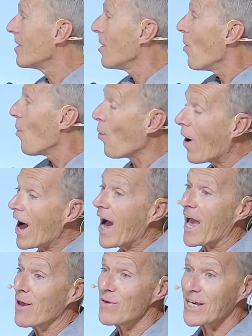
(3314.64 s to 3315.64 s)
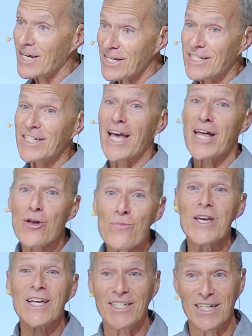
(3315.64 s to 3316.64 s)
Why? Because the
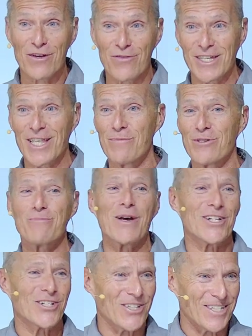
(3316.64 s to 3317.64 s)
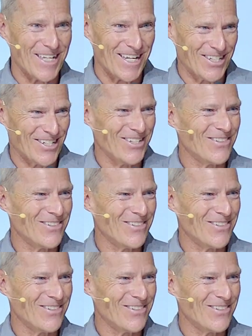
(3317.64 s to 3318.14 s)
enemy is giving them special attention.